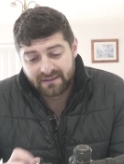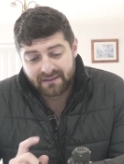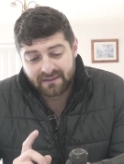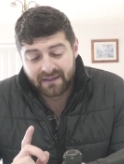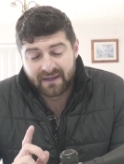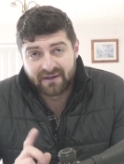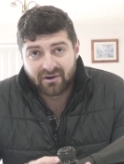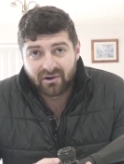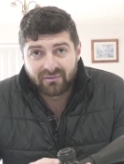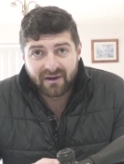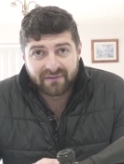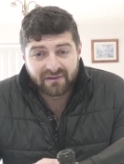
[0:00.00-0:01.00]
and I
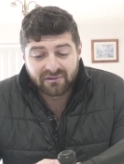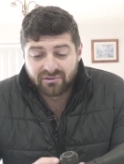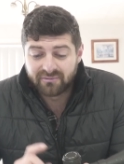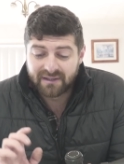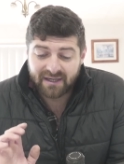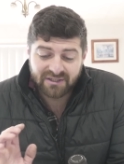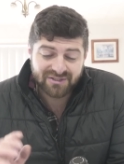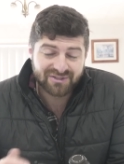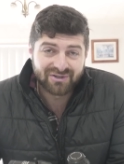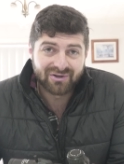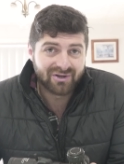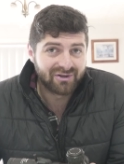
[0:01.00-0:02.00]
ran the illumination
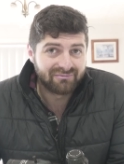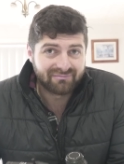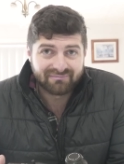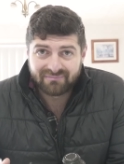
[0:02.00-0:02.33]
on.